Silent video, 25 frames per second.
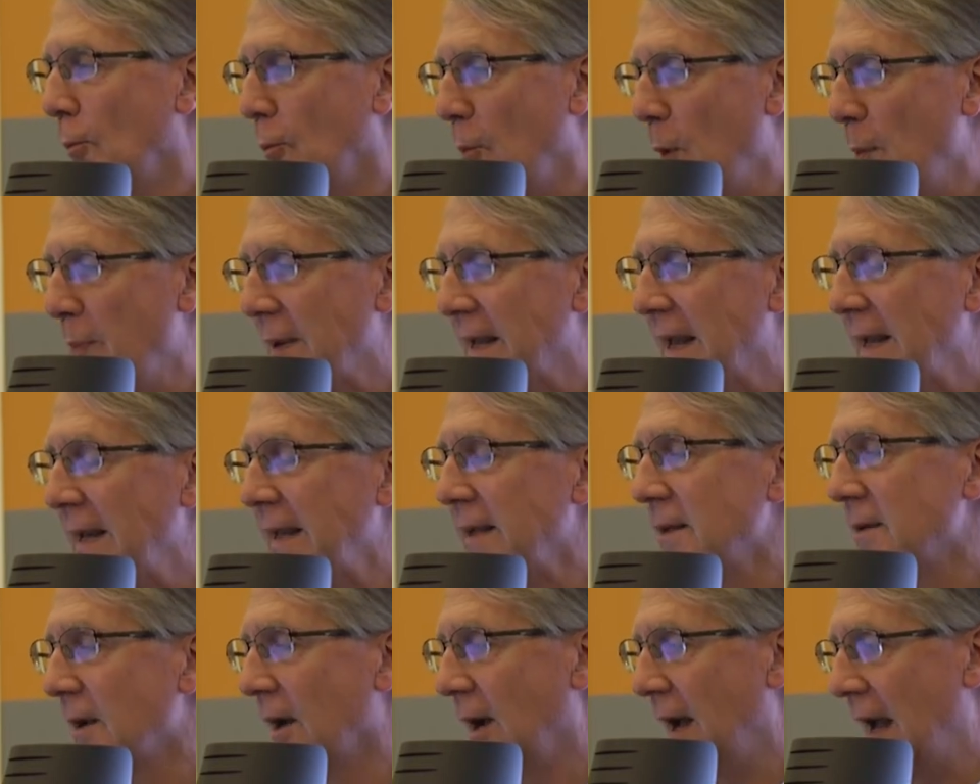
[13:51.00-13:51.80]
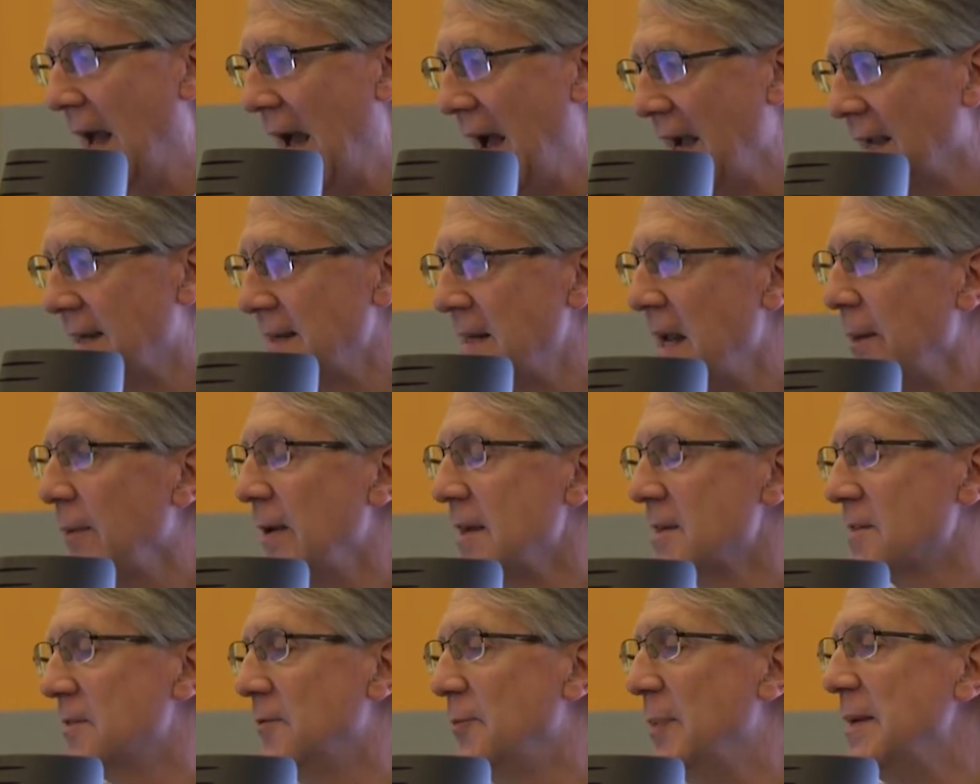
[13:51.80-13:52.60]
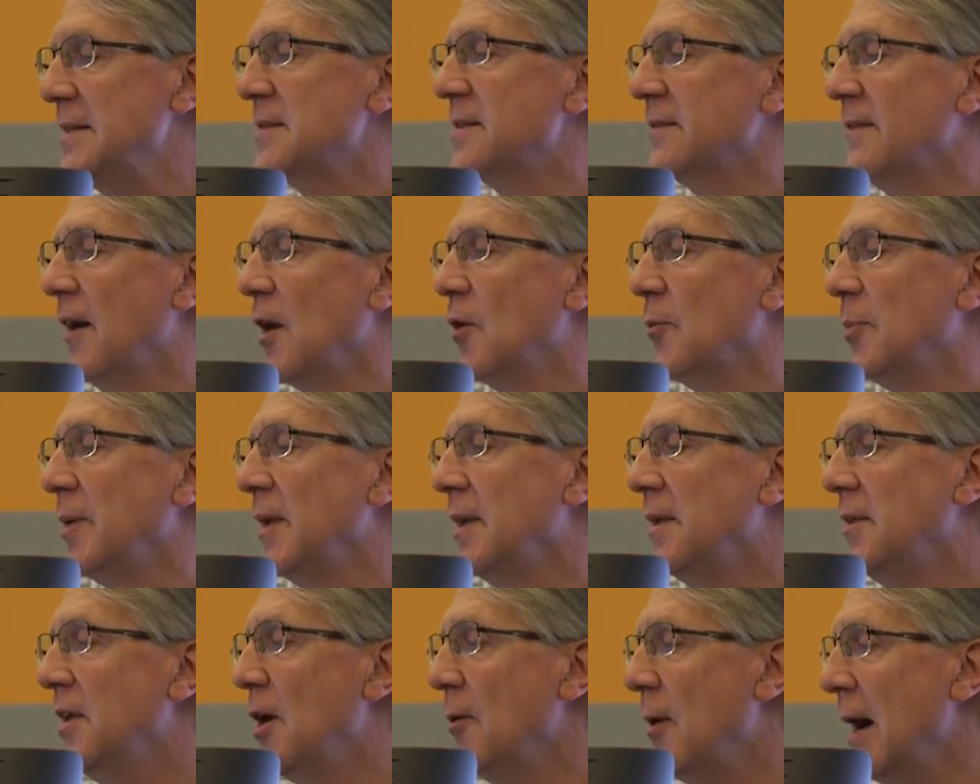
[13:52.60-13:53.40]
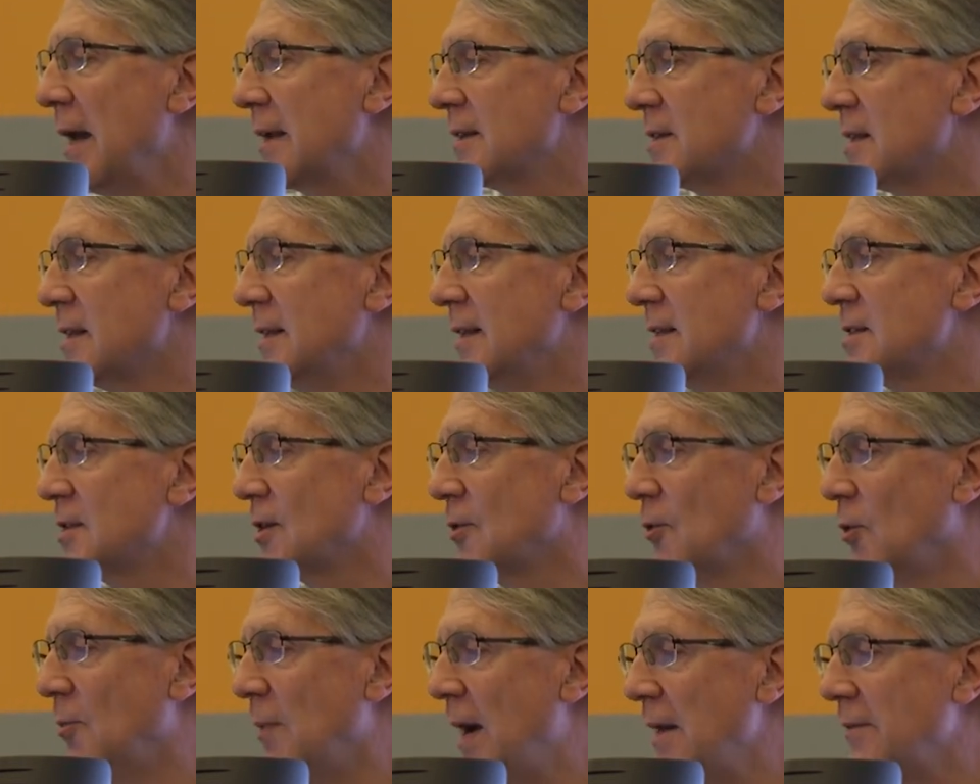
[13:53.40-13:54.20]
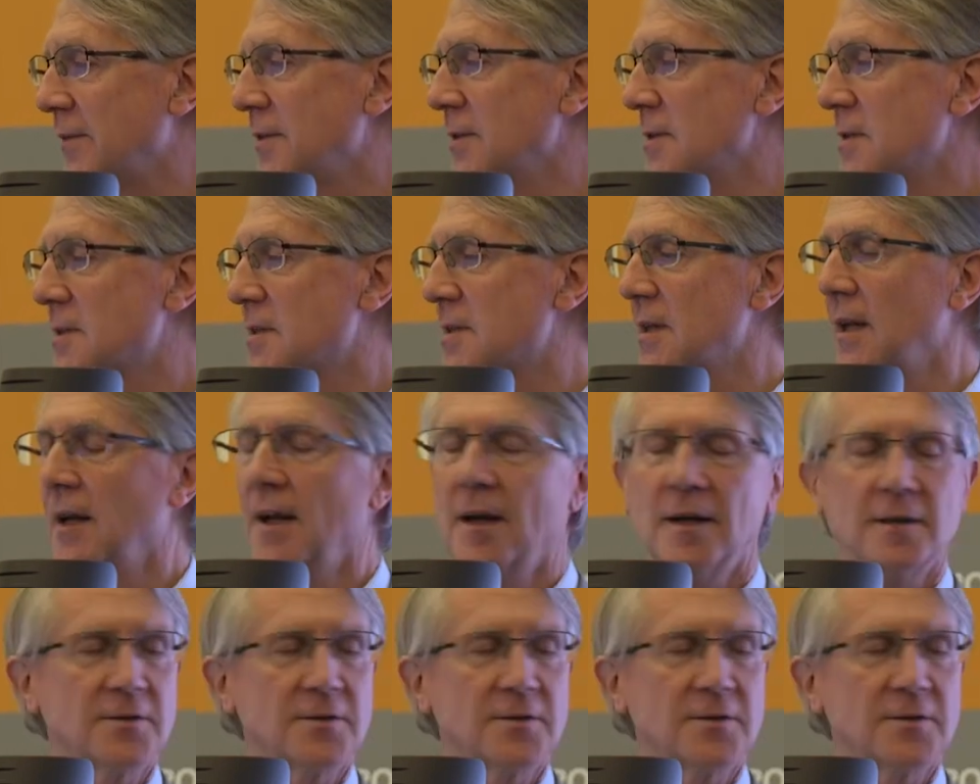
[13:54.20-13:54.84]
We're beginning, academics have been developing new analytical methods.